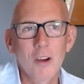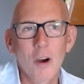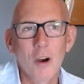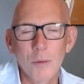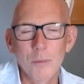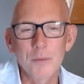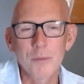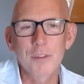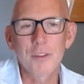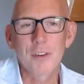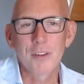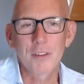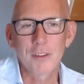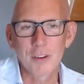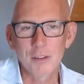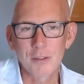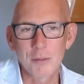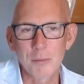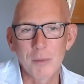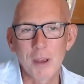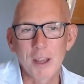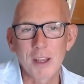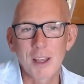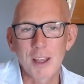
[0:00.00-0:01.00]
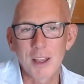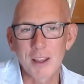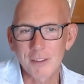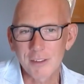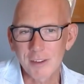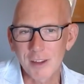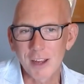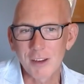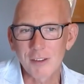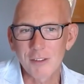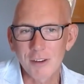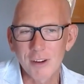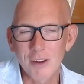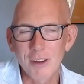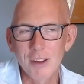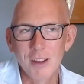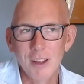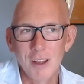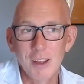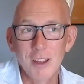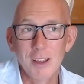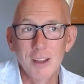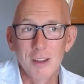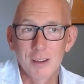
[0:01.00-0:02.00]
comms, decision making, etc.
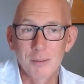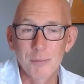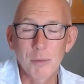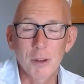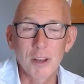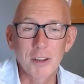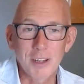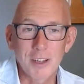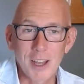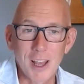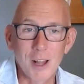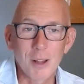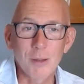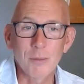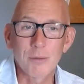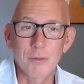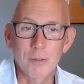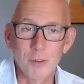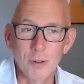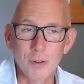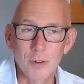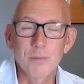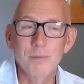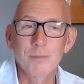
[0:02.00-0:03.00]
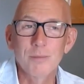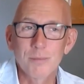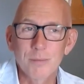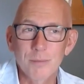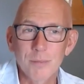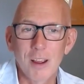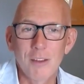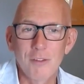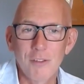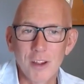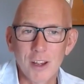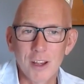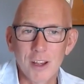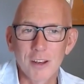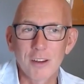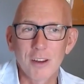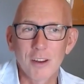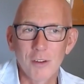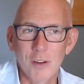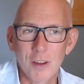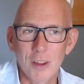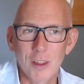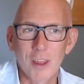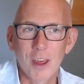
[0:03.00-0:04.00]
It's bloody helpful if you can
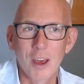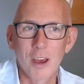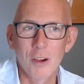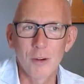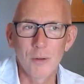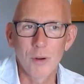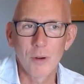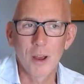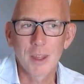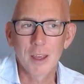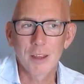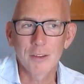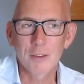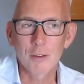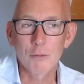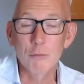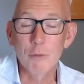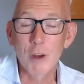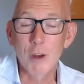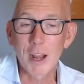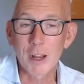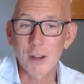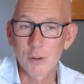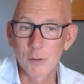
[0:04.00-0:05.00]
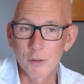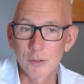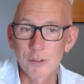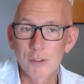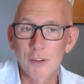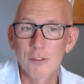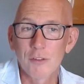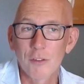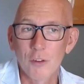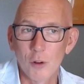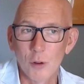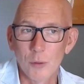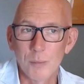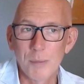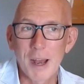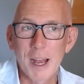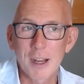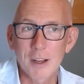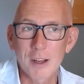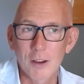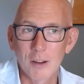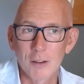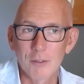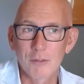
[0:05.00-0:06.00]
do it, though, as a record to fall
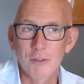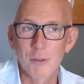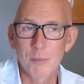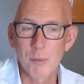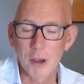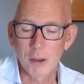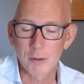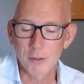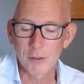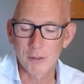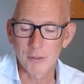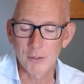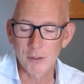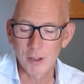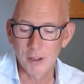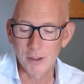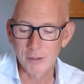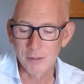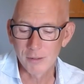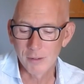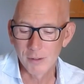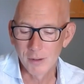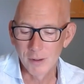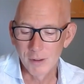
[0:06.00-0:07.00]
back on for both of you.